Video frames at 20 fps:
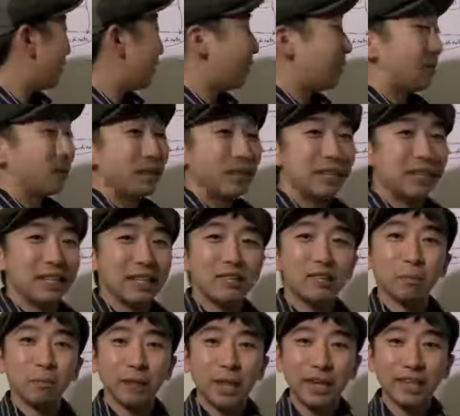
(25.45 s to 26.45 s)
to
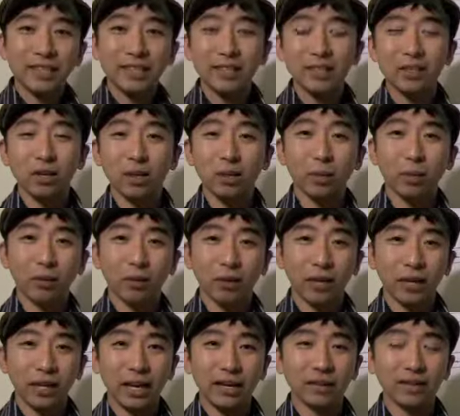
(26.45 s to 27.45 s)
displace the term
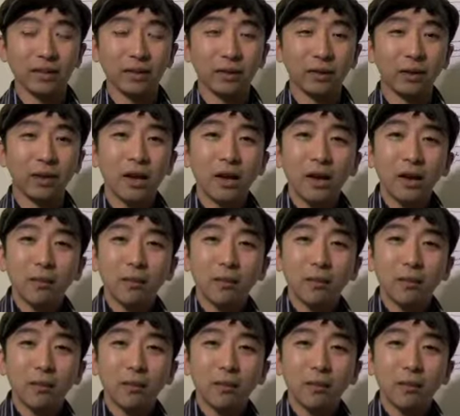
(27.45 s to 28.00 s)
Oriental,